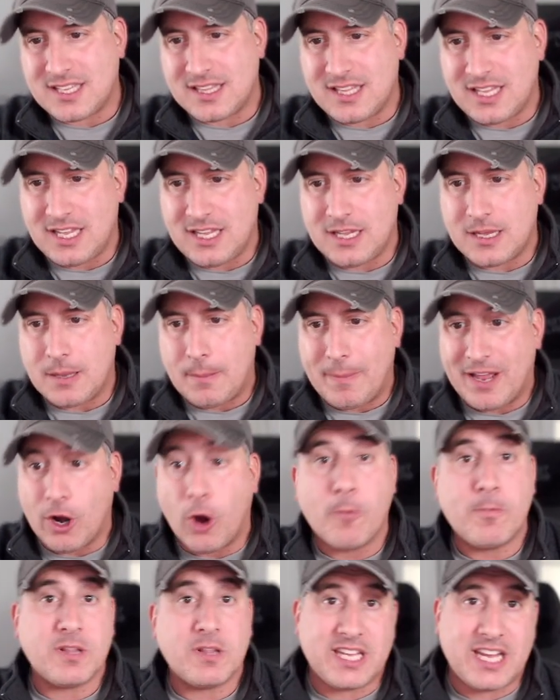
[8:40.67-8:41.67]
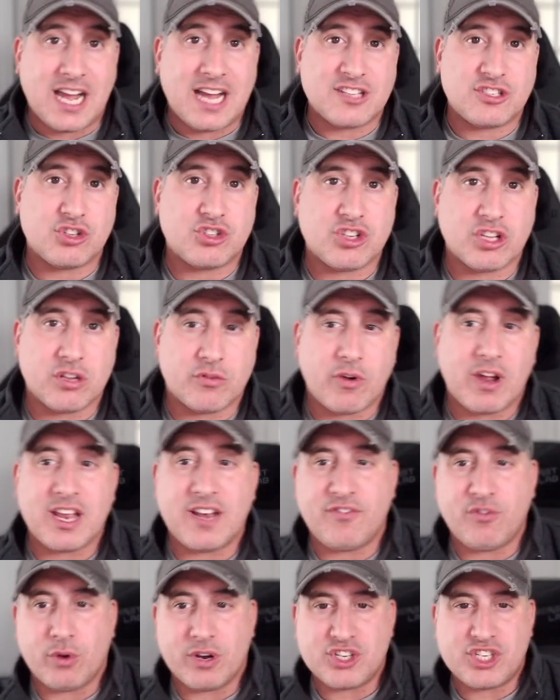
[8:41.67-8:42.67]
The Bet Openly odds are to the right
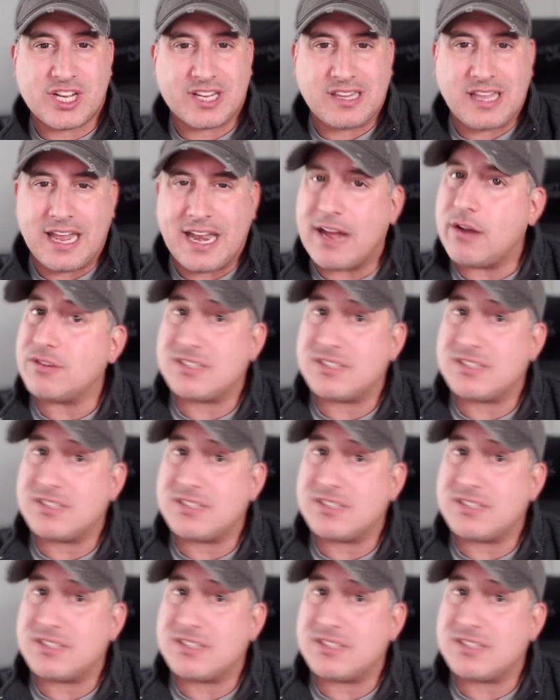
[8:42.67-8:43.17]
if you want to check that out.